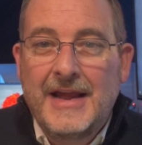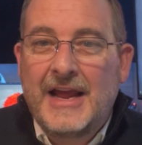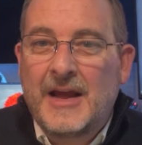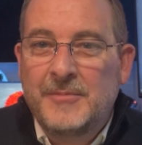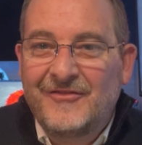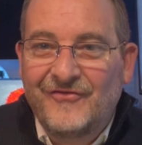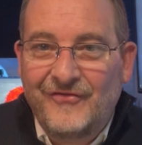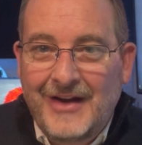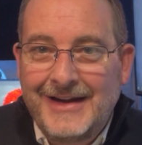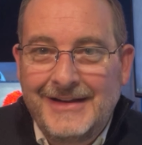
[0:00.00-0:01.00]
have been
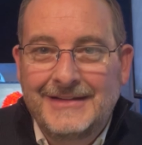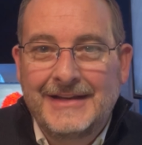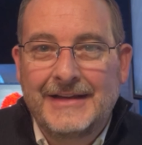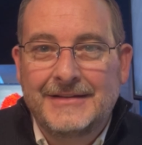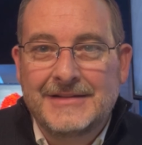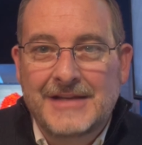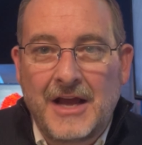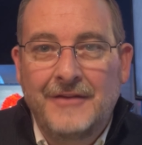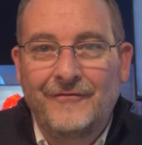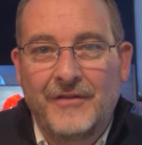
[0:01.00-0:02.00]
fighting to get this
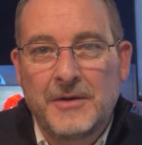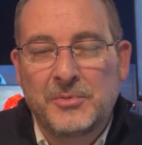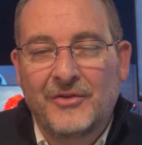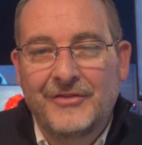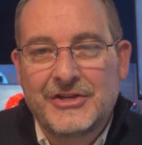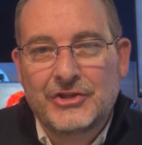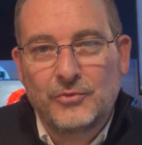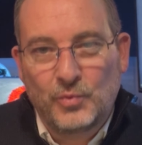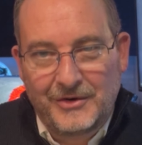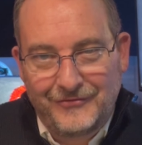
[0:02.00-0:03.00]
unfair
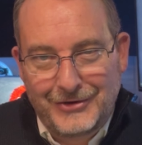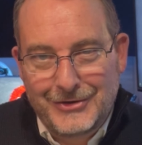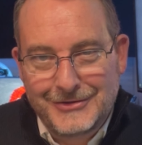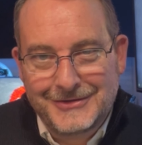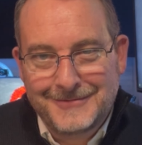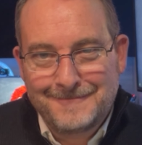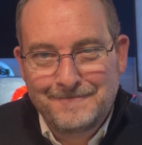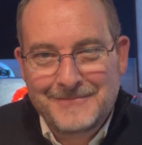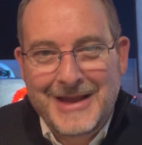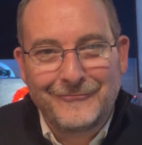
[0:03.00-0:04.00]
provision reversed.
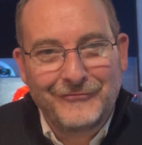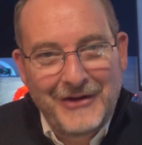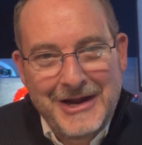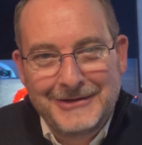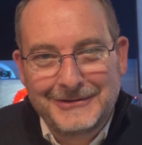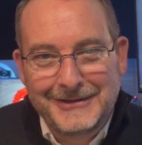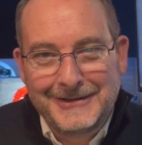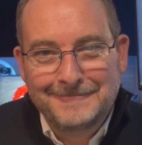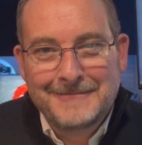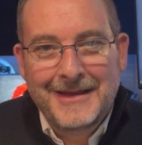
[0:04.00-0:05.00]
And
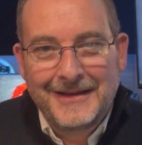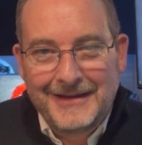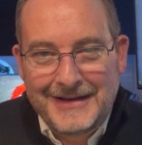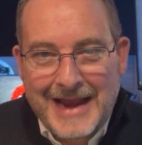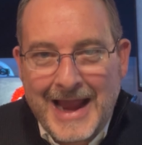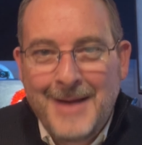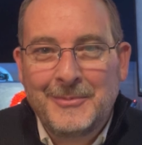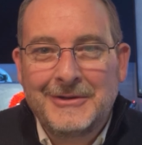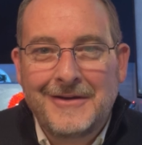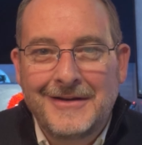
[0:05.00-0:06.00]
finally, it
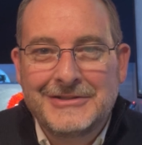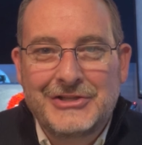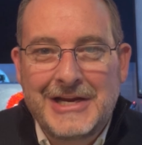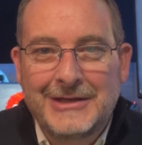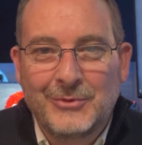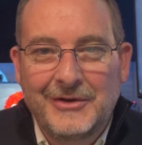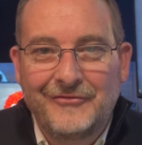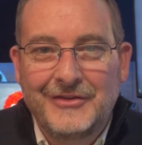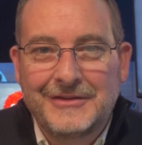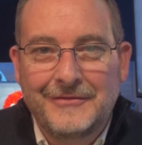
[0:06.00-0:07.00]
happened on January
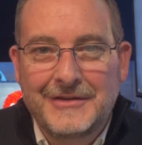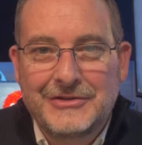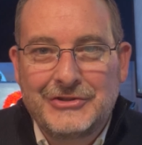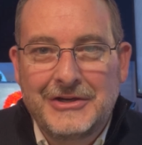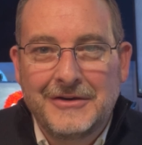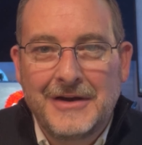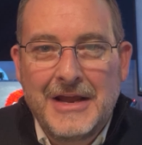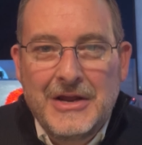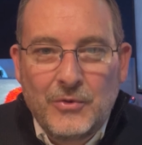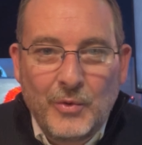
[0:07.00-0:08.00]
5th of this year
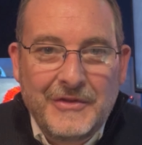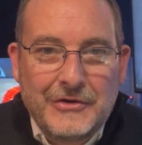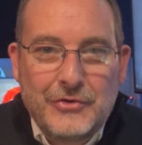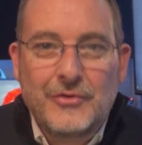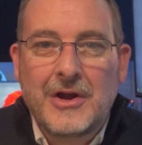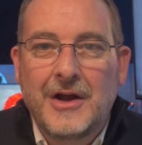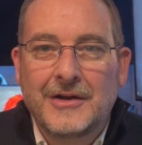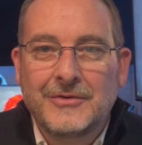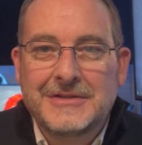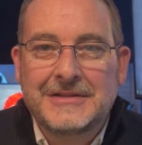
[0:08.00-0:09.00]
when the new
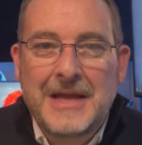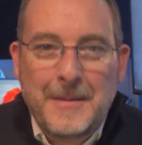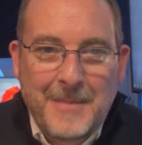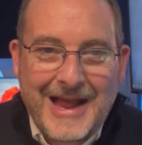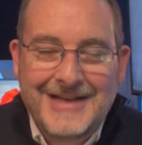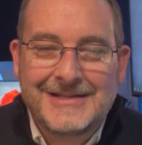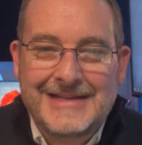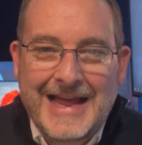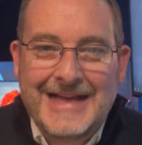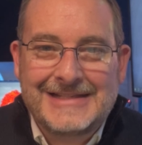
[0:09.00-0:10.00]
Congress passed
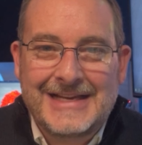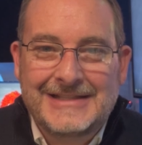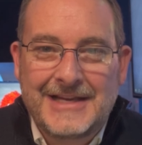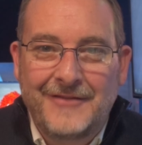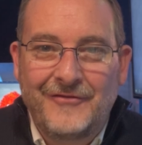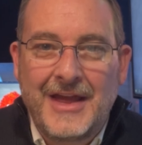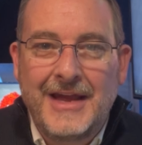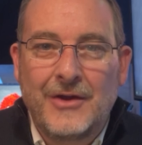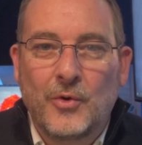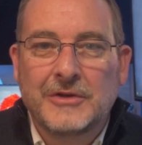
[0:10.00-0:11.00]
the
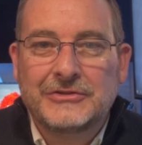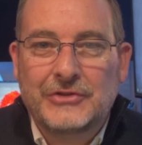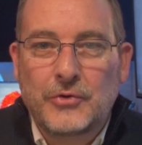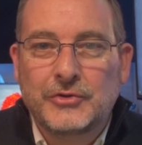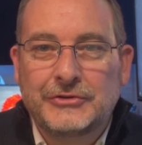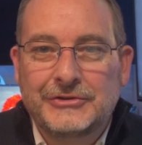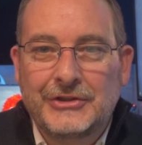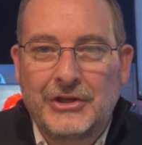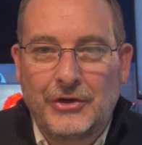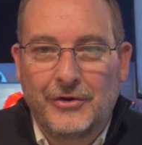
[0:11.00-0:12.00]
SSFA, or Social
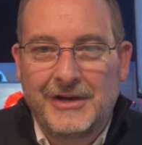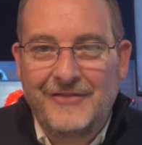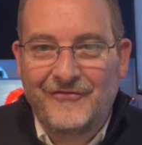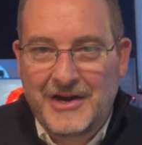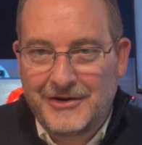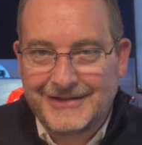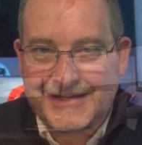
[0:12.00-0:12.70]
Security Fairness